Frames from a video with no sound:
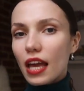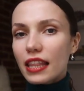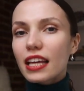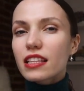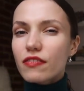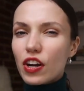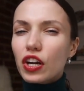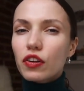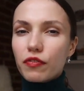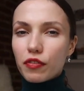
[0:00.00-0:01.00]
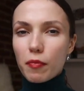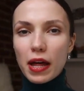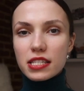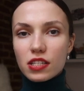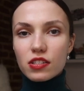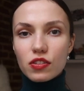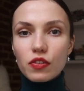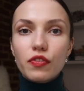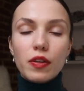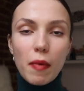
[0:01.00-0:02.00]
I think it's very good for the muscles
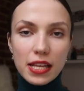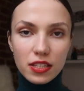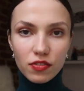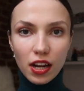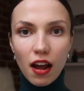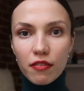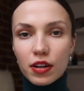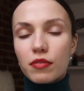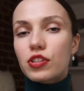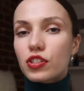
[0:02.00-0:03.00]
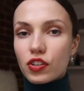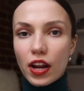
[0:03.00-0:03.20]
too, for the muscle recovery, which is